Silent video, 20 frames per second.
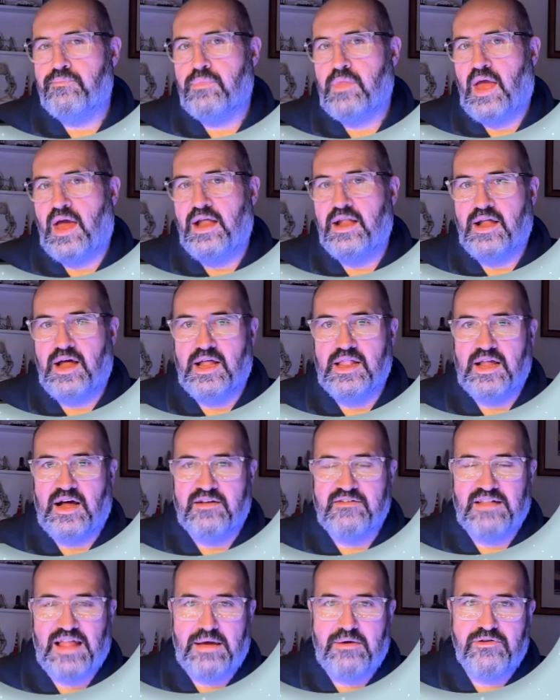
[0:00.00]

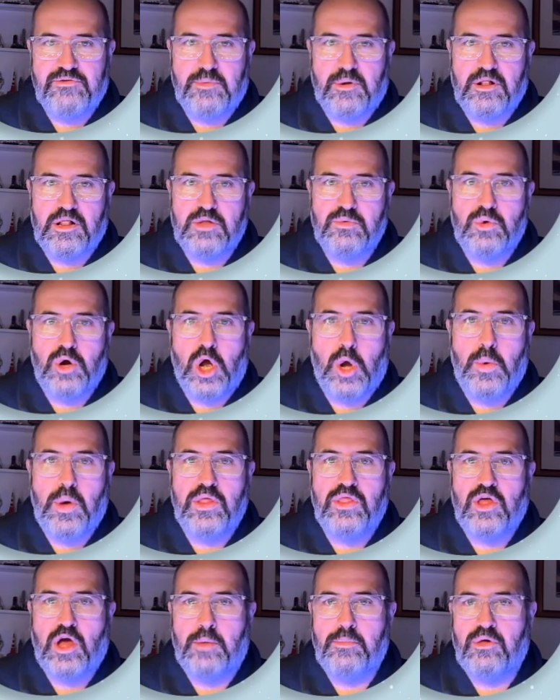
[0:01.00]
large language model to work
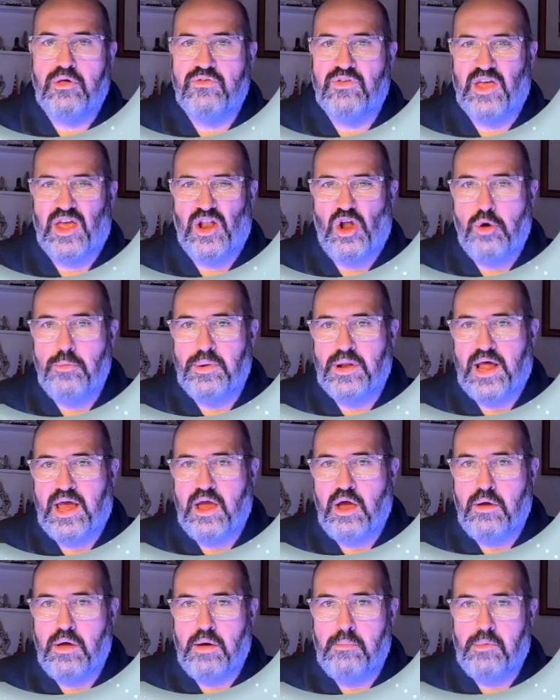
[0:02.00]
with. I'm using
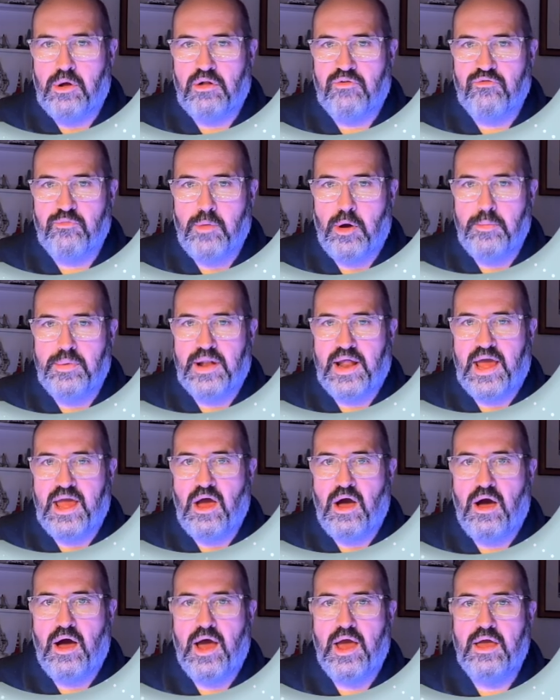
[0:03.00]
a model from
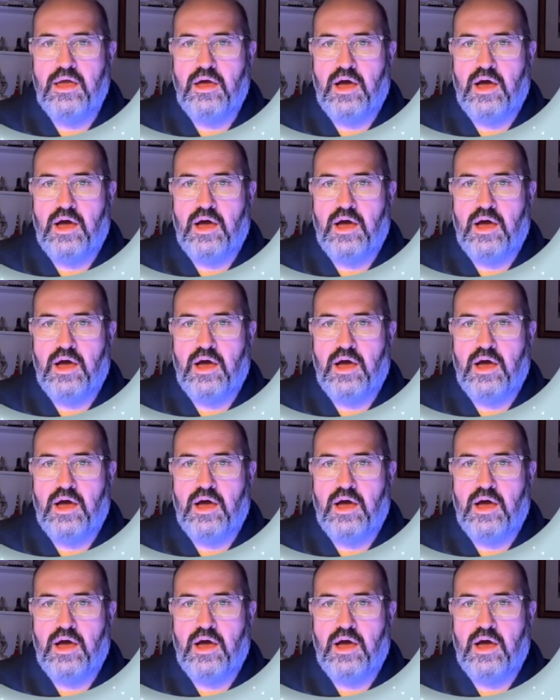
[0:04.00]
OpenAI.